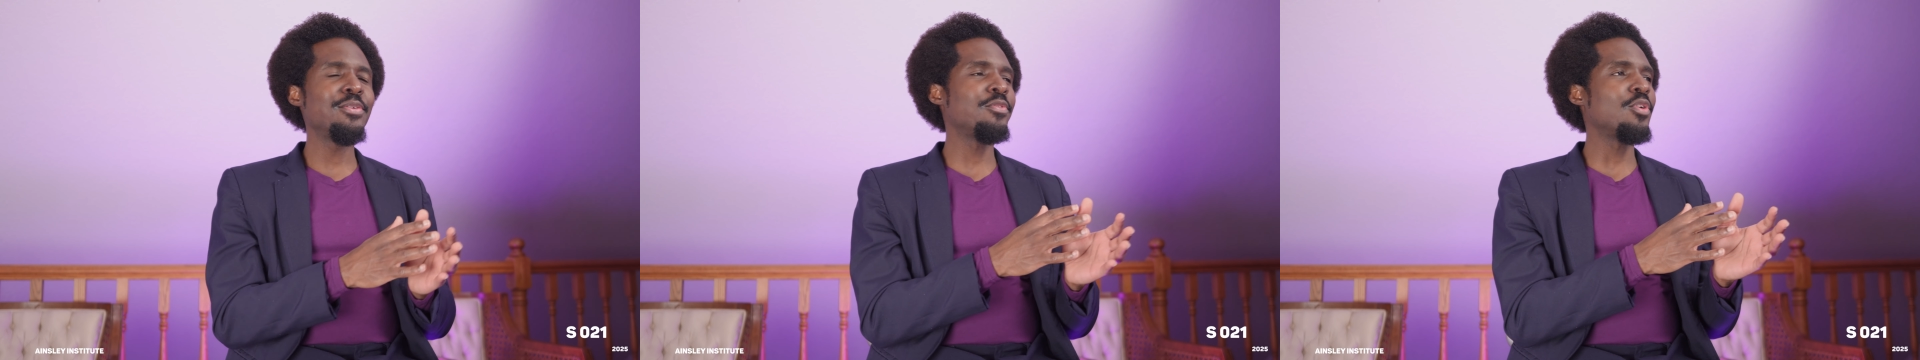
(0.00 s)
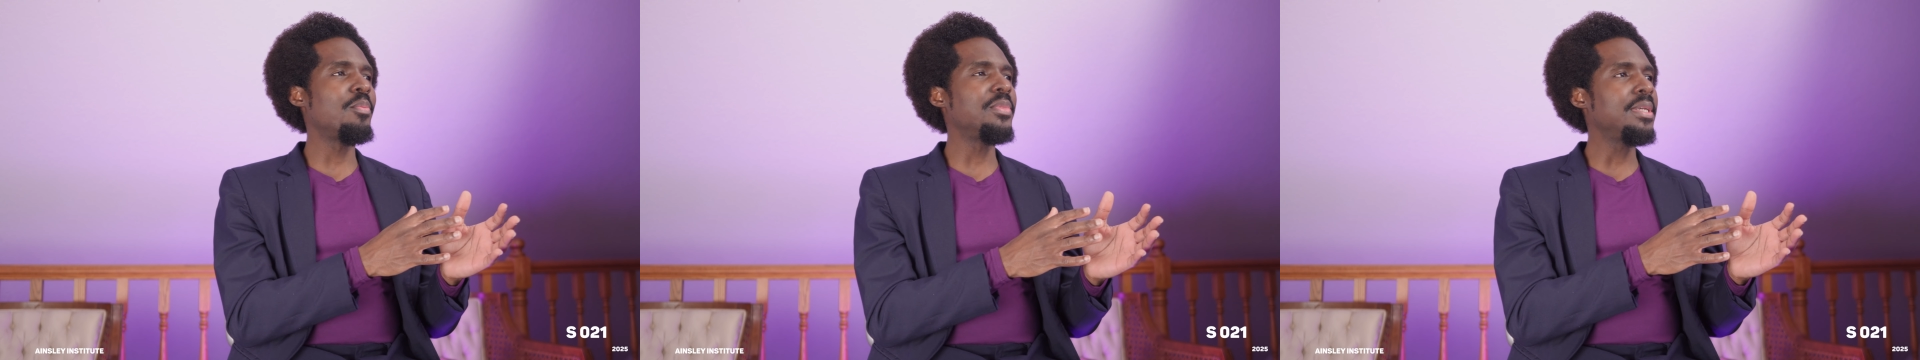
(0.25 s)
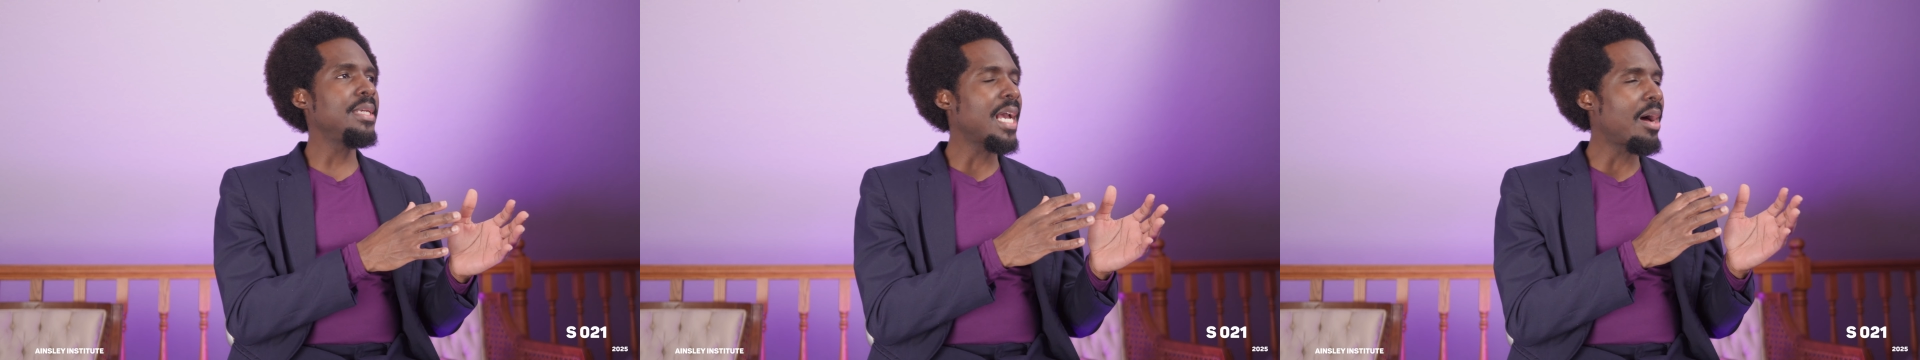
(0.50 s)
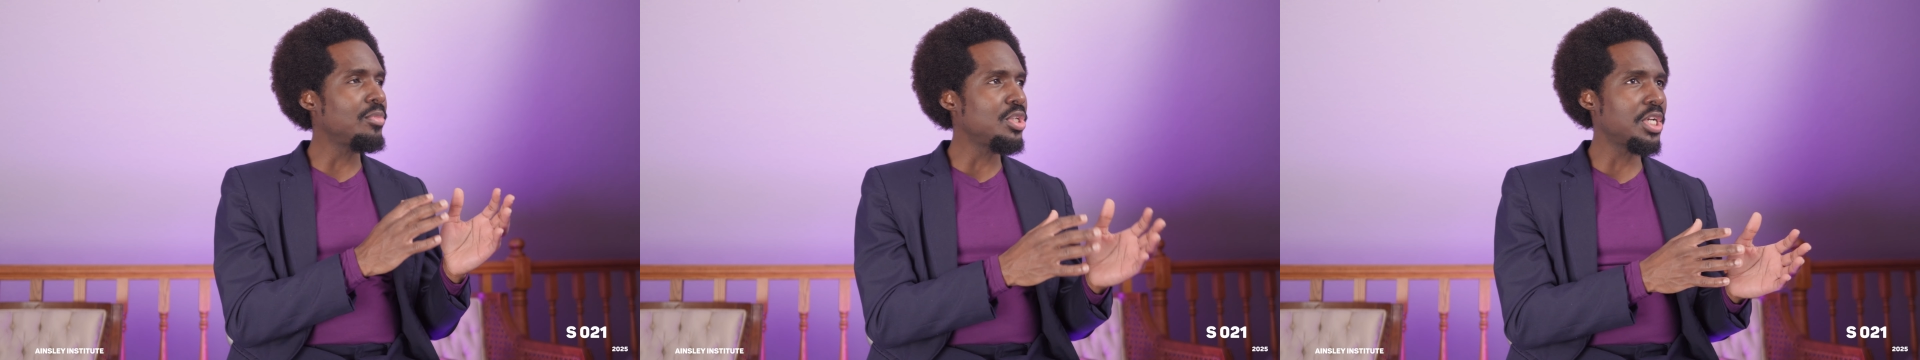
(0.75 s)
from the
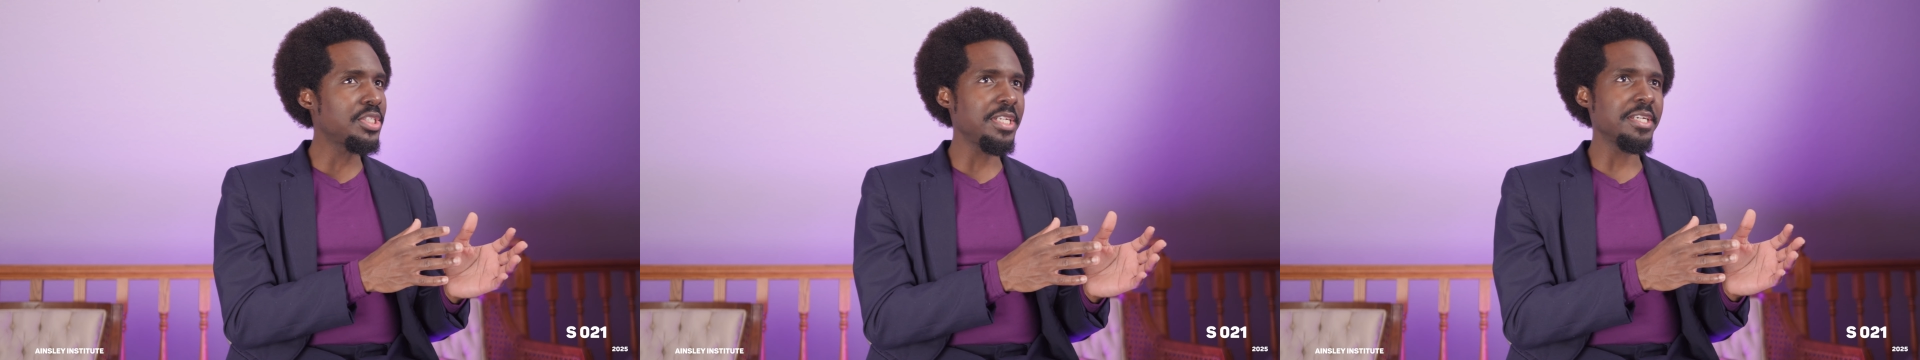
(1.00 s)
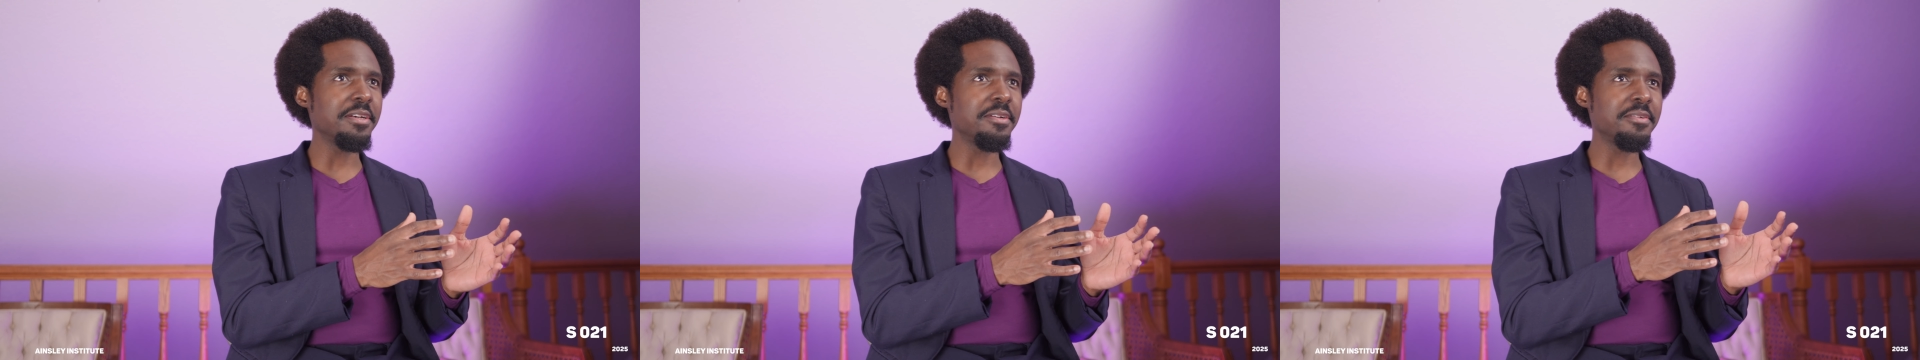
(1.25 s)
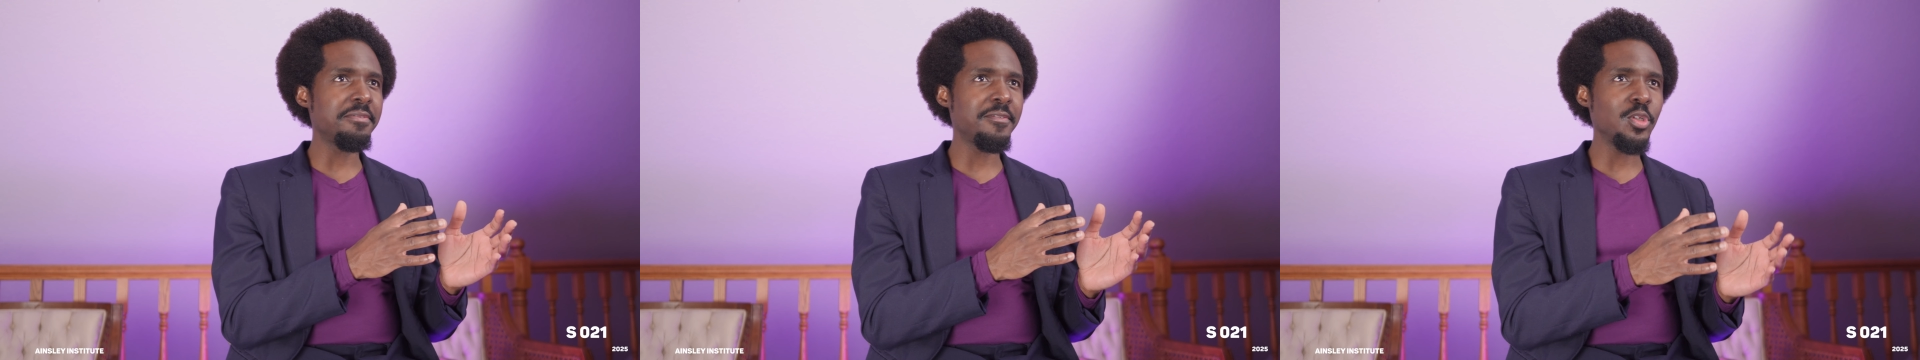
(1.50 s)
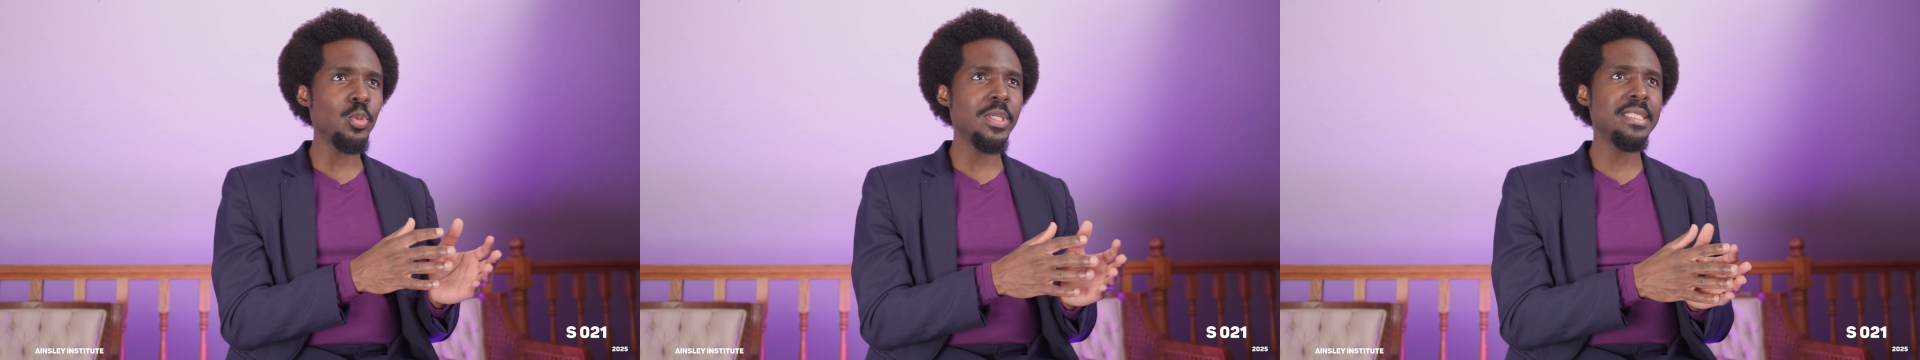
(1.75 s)
amniotic
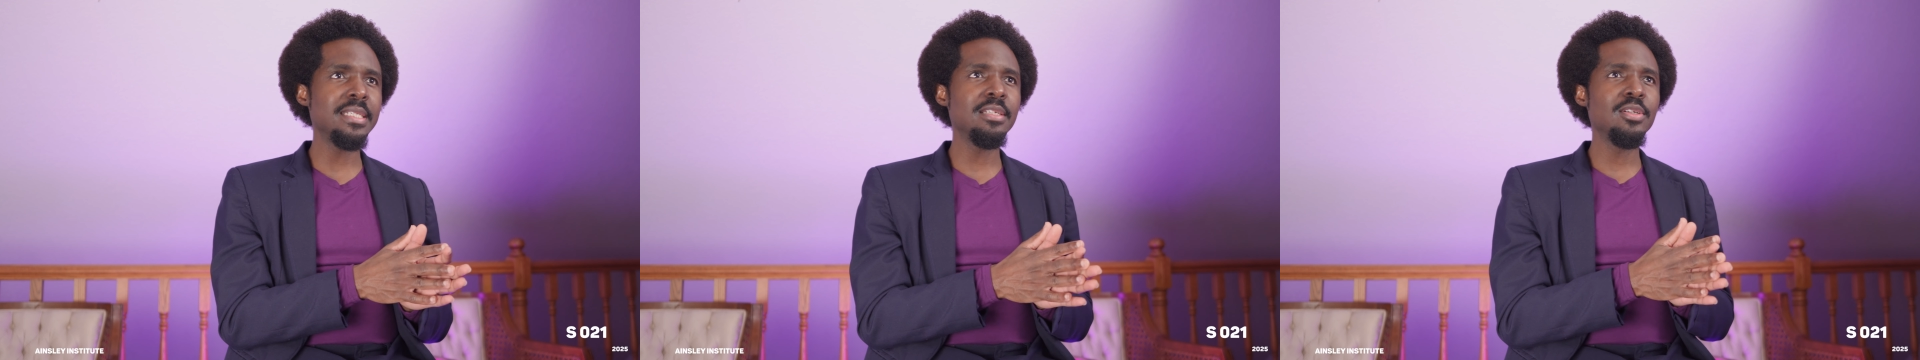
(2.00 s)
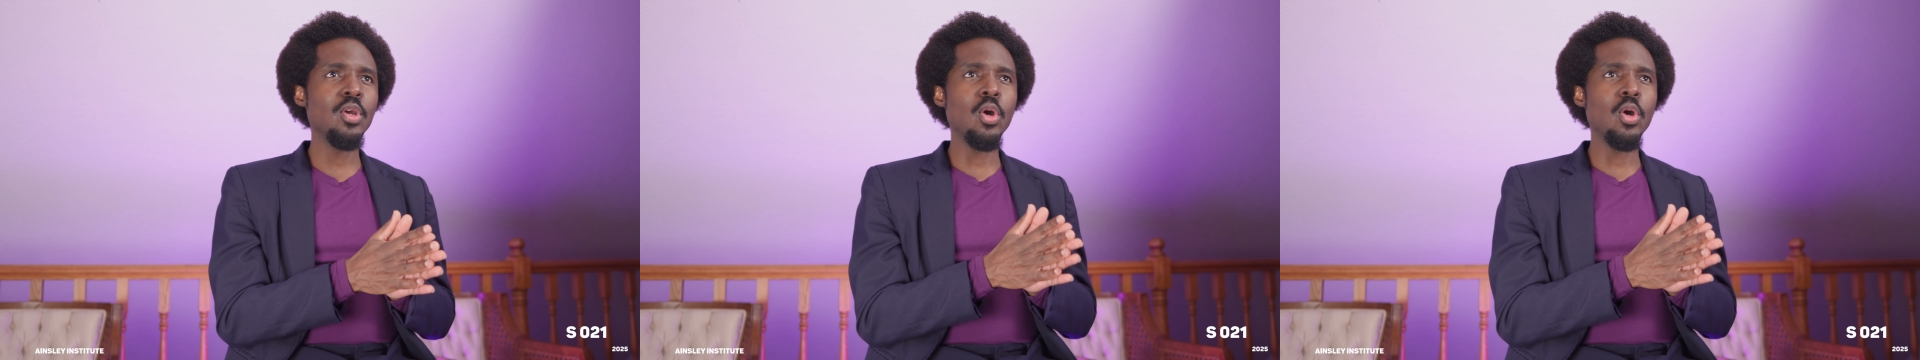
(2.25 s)
fluid